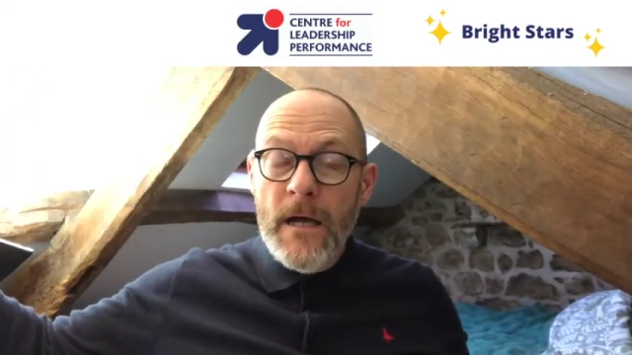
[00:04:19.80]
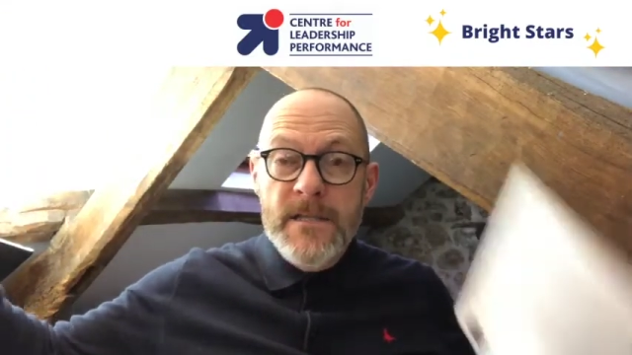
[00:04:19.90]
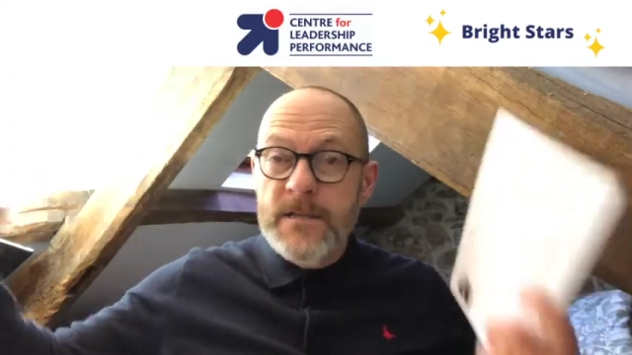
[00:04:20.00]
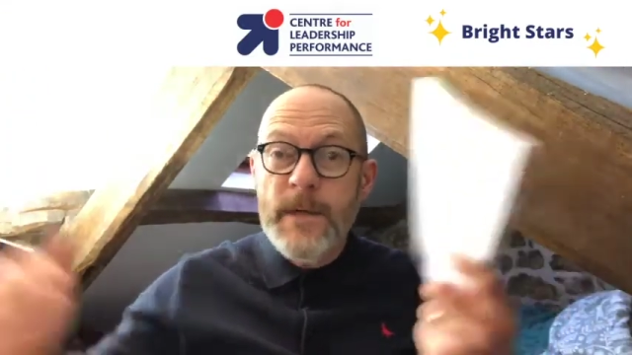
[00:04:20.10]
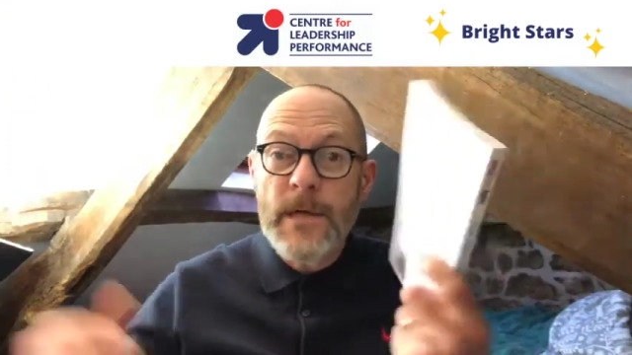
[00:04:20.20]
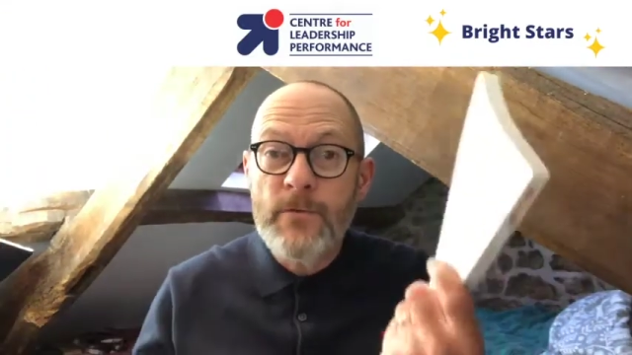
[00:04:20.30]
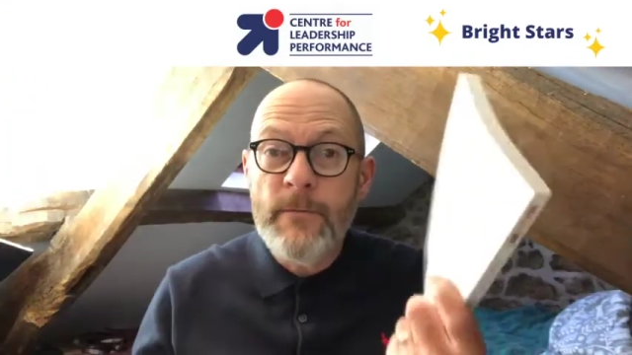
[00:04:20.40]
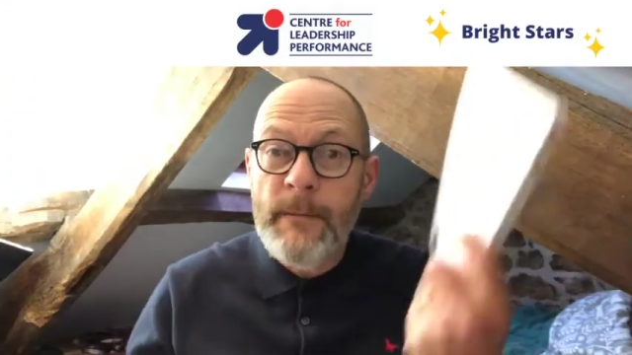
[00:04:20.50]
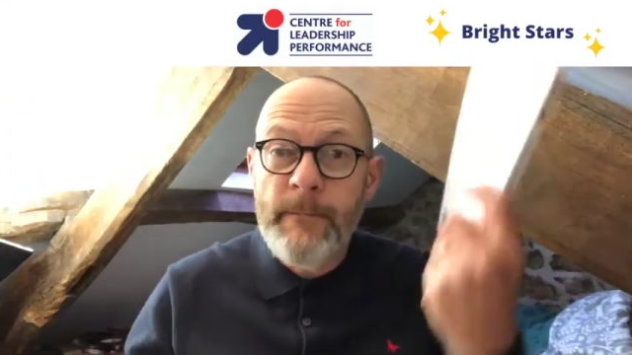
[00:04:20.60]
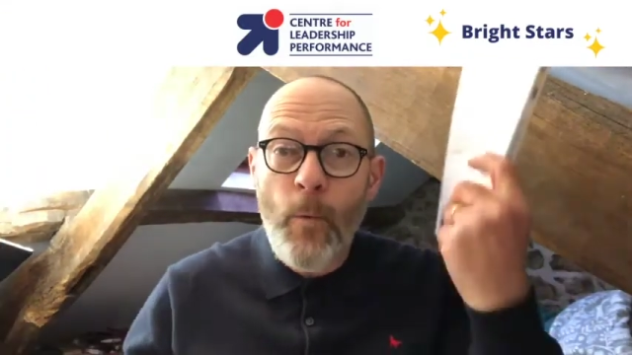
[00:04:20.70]
So he couldn't
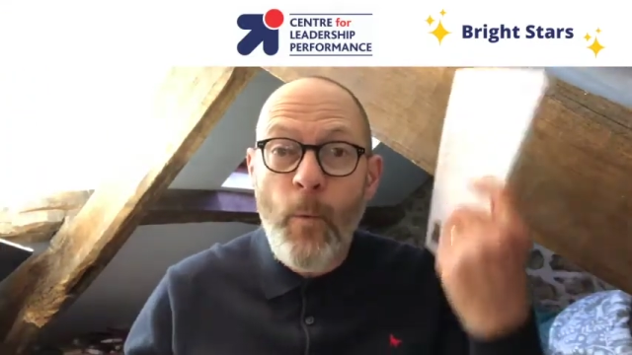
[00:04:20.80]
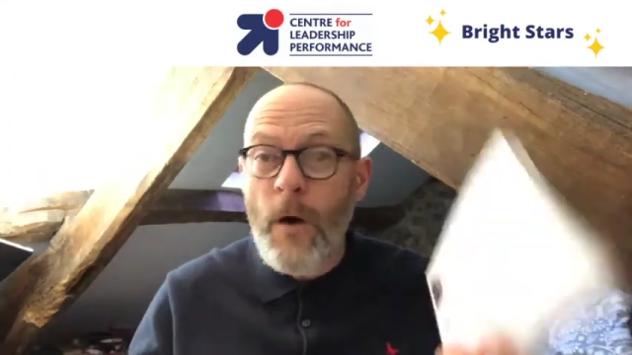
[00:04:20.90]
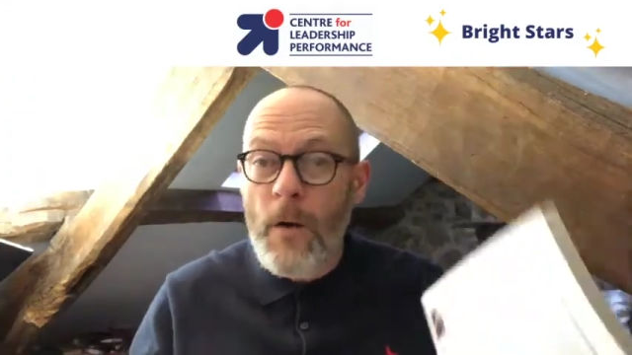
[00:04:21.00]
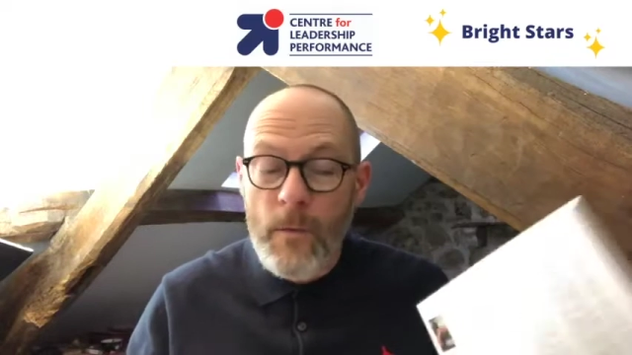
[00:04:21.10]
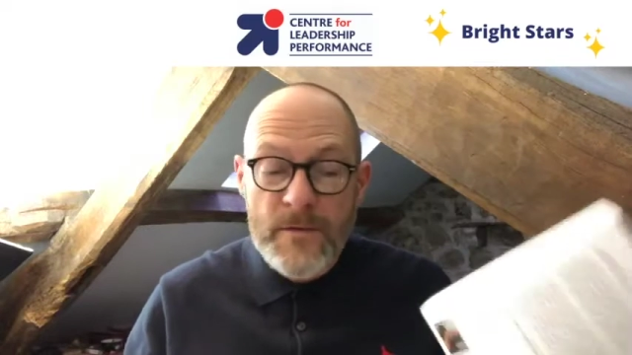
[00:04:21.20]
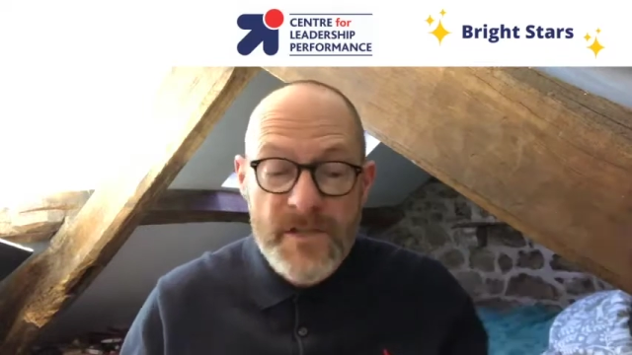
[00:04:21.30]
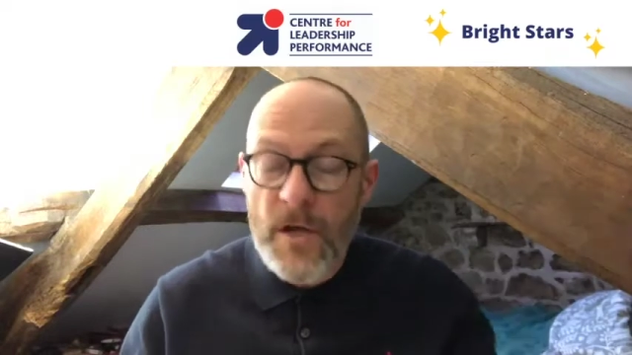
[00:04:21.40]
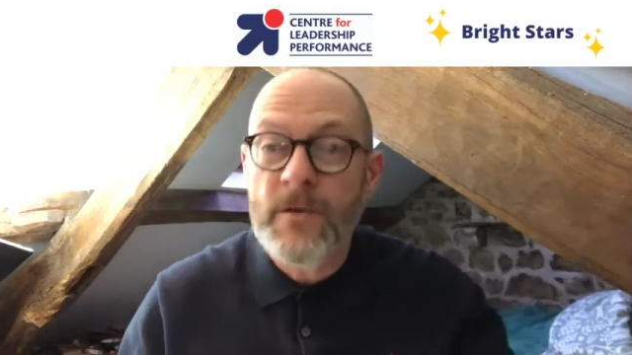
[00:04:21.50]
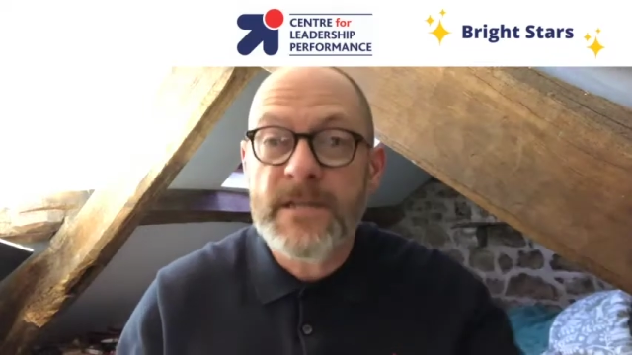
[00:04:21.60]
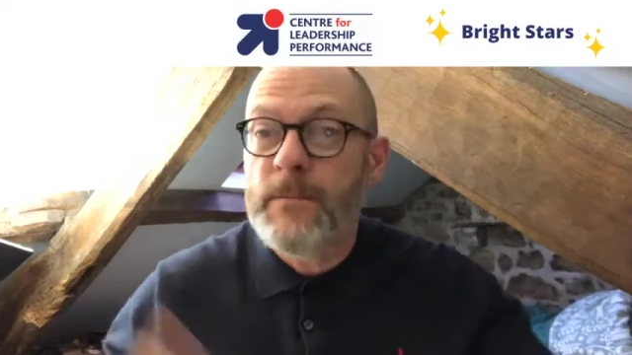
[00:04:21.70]
remember what
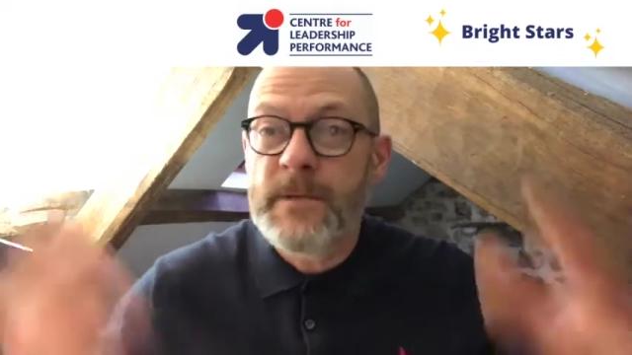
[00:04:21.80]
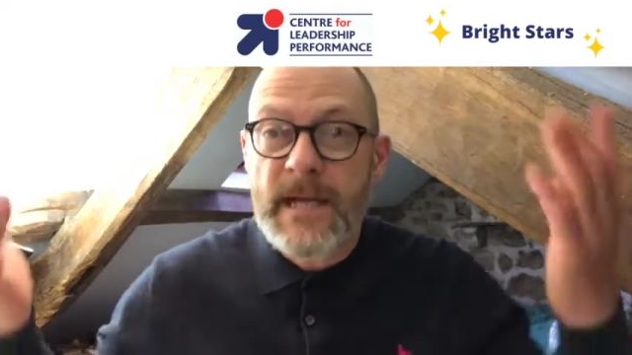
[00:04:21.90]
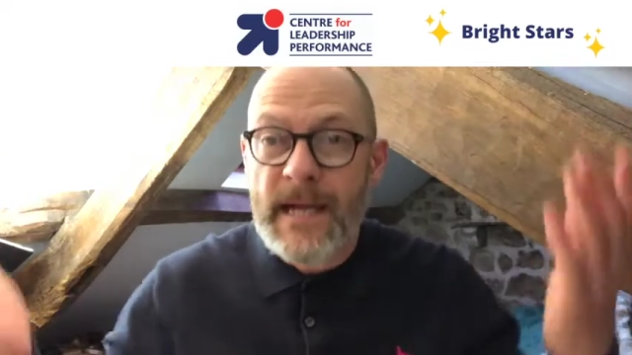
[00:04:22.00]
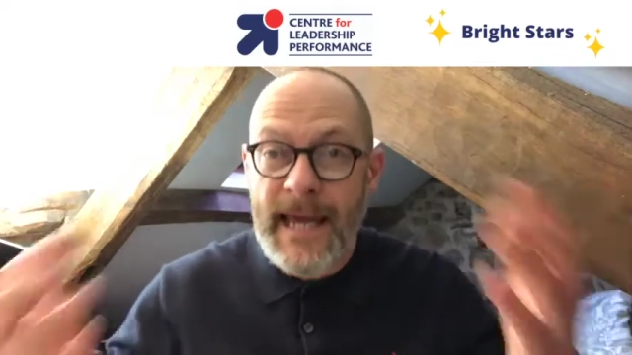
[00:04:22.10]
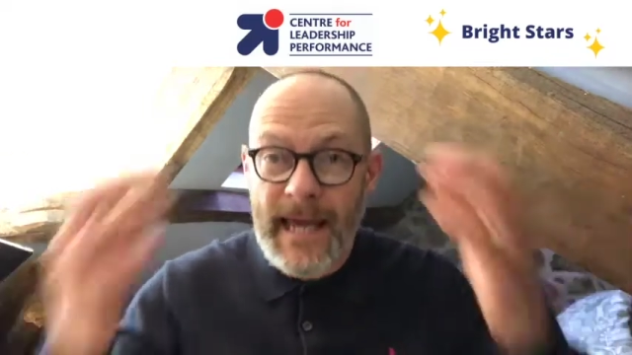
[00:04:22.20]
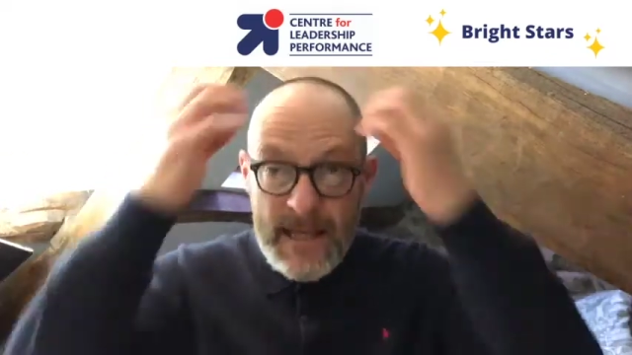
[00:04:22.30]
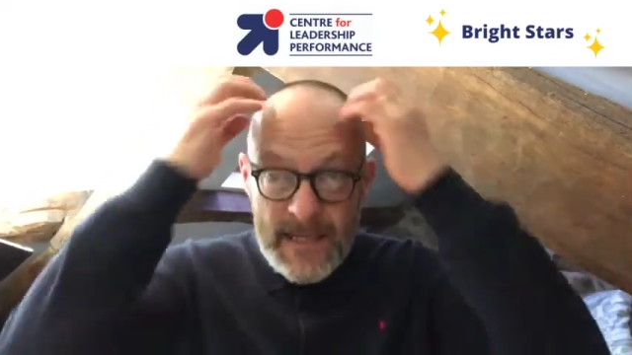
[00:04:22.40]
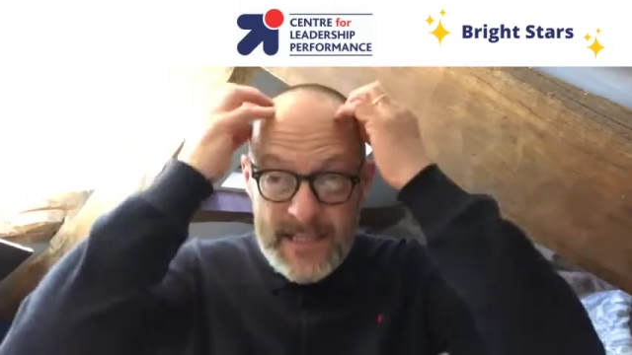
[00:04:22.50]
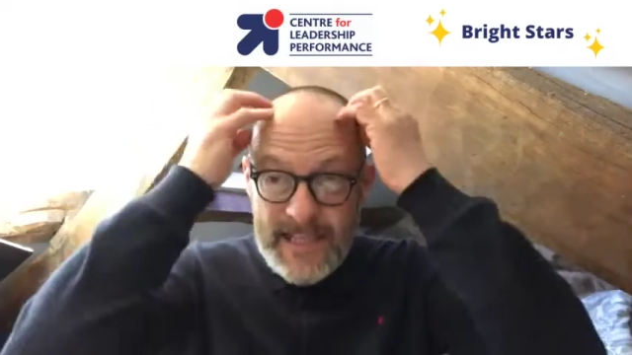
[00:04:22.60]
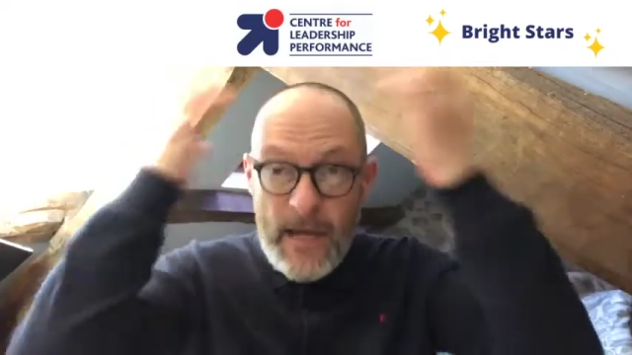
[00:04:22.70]
songs he was going to
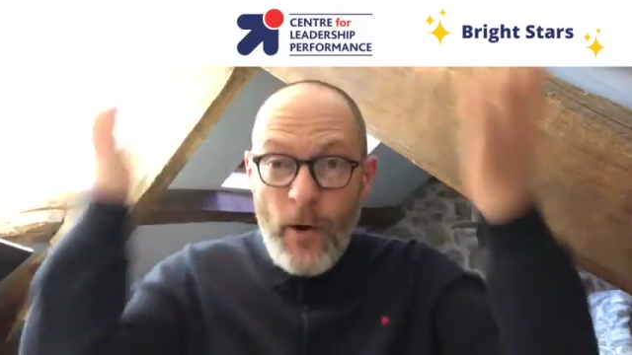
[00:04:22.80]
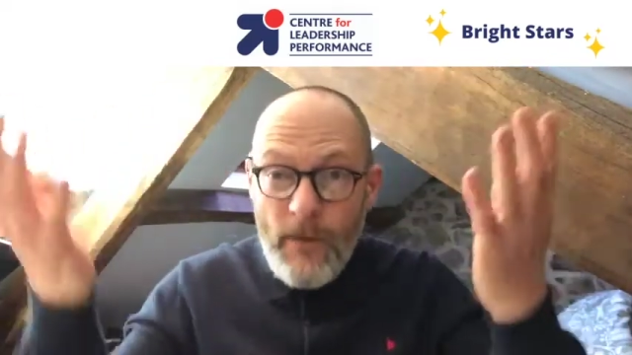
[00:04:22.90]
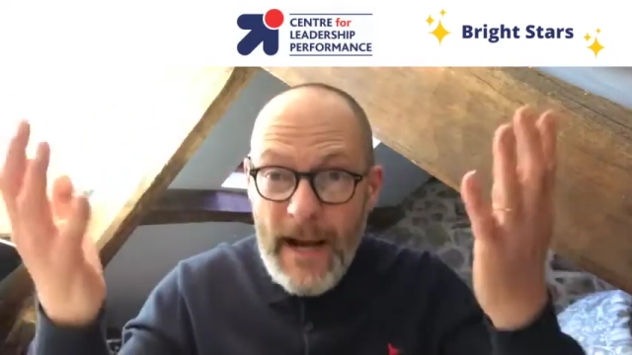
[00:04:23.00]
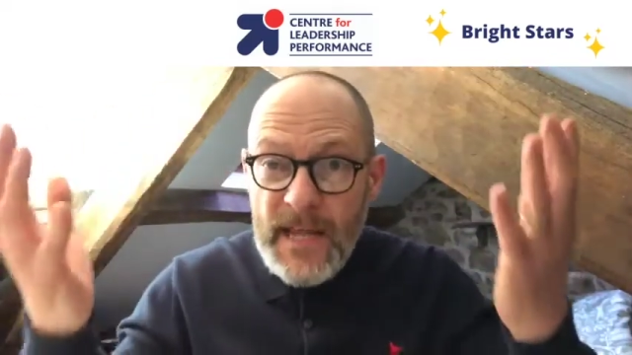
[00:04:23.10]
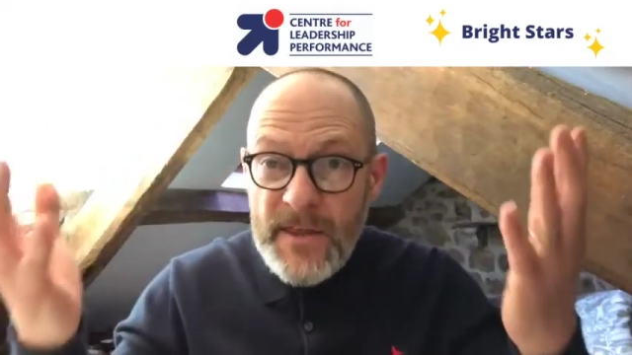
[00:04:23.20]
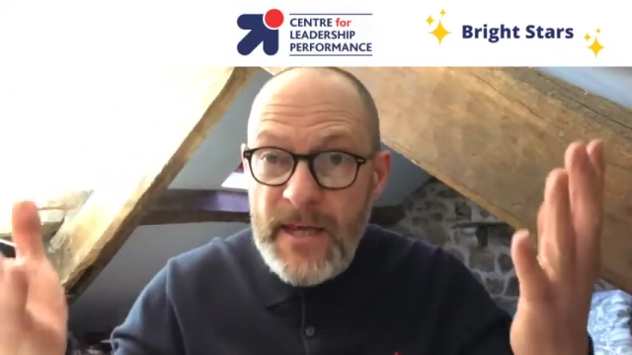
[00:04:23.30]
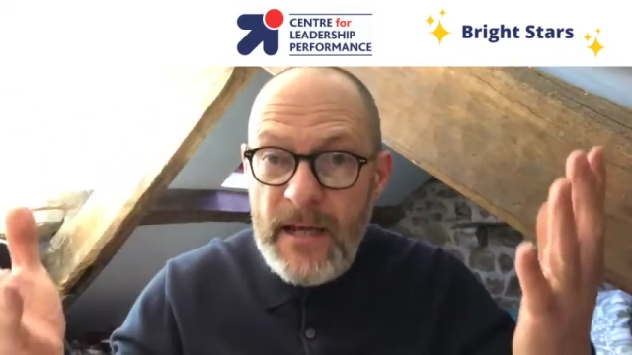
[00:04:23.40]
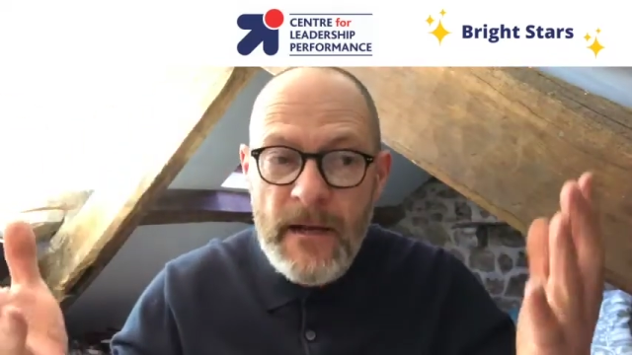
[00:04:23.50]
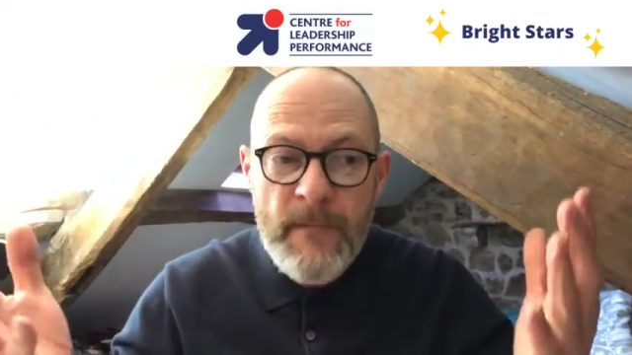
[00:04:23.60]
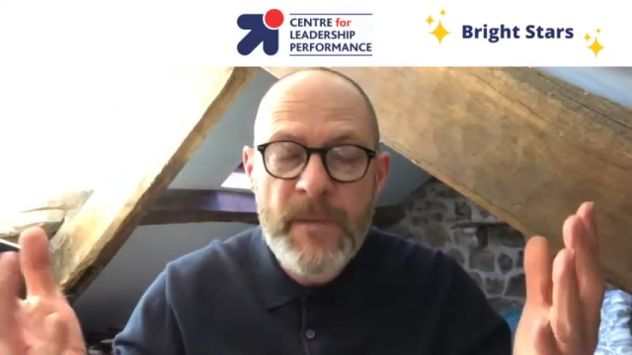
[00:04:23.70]
sing or anything.